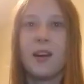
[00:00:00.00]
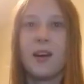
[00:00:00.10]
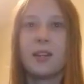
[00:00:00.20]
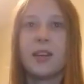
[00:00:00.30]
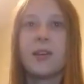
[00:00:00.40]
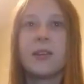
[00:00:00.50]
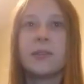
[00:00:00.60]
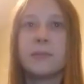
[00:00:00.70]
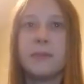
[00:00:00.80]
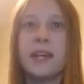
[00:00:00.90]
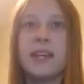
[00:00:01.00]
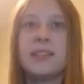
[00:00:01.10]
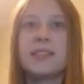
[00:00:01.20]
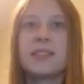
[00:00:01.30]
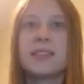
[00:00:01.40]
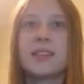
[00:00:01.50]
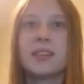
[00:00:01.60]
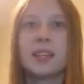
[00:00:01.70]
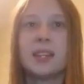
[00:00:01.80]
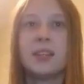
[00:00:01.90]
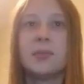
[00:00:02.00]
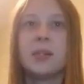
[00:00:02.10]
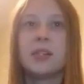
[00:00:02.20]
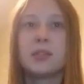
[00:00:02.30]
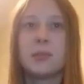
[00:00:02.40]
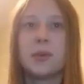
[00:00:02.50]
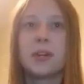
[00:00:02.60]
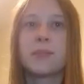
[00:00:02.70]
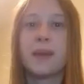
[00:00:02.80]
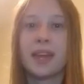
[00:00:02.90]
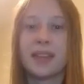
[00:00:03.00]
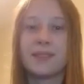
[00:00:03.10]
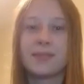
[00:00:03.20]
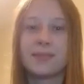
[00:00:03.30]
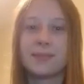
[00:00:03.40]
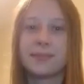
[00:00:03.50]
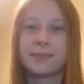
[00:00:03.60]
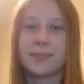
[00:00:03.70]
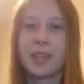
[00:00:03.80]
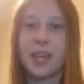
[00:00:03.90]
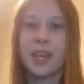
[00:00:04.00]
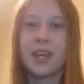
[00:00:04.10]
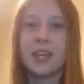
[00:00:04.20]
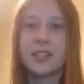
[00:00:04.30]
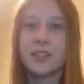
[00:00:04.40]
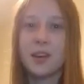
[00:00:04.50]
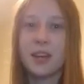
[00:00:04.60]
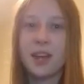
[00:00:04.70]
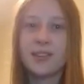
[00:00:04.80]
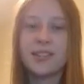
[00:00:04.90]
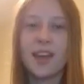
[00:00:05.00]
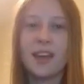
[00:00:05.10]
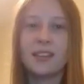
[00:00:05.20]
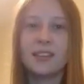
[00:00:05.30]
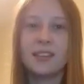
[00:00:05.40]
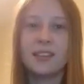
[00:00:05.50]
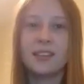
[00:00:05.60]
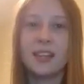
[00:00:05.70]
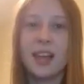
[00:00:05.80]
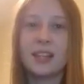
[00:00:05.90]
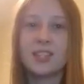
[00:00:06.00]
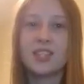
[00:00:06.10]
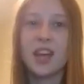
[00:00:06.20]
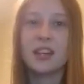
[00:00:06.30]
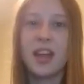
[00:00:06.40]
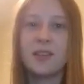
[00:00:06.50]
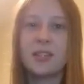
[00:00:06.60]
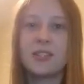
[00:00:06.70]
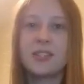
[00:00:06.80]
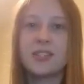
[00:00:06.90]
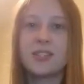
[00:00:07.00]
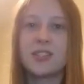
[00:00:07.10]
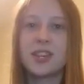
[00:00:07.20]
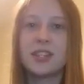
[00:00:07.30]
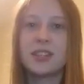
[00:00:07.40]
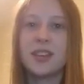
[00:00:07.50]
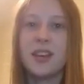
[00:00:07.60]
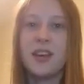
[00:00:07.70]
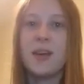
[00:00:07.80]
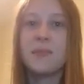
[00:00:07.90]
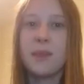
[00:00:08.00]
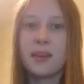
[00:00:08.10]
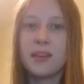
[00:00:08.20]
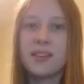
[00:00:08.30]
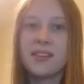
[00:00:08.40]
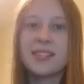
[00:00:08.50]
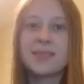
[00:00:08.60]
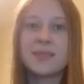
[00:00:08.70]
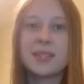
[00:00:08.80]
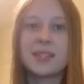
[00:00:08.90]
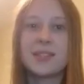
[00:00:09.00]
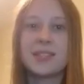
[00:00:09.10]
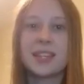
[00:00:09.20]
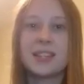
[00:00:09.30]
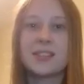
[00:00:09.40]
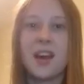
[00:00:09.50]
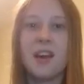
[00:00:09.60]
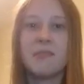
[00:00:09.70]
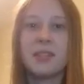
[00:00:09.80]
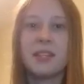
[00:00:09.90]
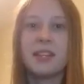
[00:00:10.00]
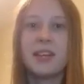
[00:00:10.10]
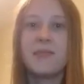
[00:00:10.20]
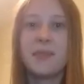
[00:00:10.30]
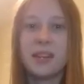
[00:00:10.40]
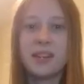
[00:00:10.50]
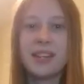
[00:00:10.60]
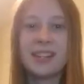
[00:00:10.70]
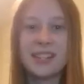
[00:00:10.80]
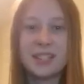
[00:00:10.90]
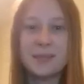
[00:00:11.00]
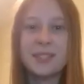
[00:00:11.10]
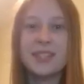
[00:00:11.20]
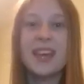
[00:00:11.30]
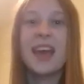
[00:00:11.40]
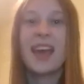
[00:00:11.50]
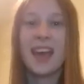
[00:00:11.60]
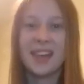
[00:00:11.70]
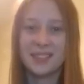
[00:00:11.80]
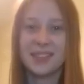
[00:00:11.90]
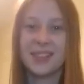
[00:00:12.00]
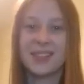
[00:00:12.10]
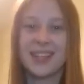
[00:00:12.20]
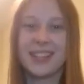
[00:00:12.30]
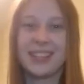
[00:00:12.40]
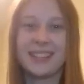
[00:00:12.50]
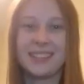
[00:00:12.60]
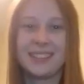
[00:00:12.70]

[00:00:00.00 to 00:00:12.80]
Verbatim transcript: On Earth's Peace, Goodwill Toward Men. It's dark outside. The lights shine out into the street. Merry Christmas, Lucy and Tom. Merry Christmas everyone.